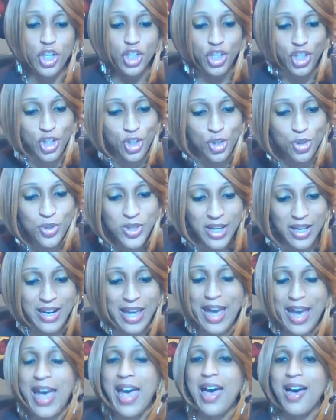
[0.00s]
You can
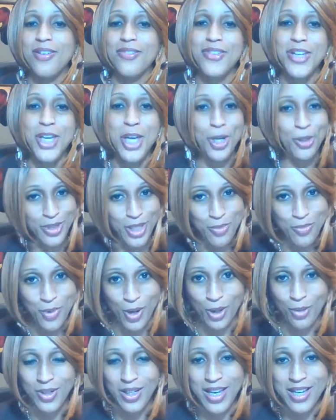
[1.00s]
have healthy work
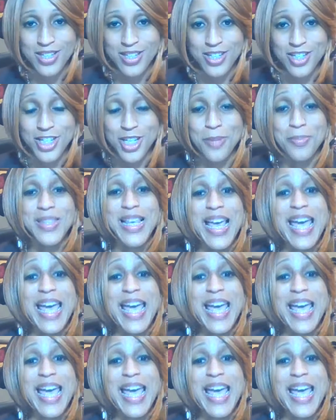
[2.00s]
relationships.